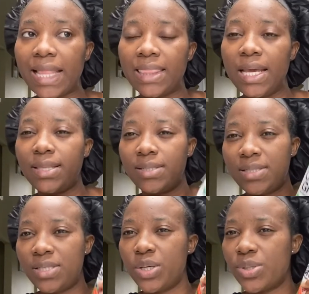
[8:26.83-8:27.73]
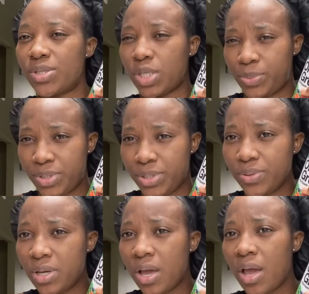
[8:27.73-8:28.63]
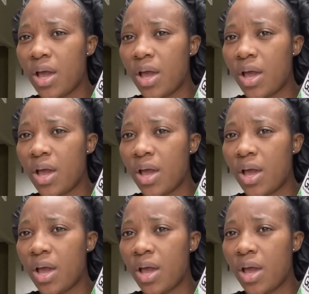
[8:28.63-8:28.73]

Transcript: I think this is a good substitute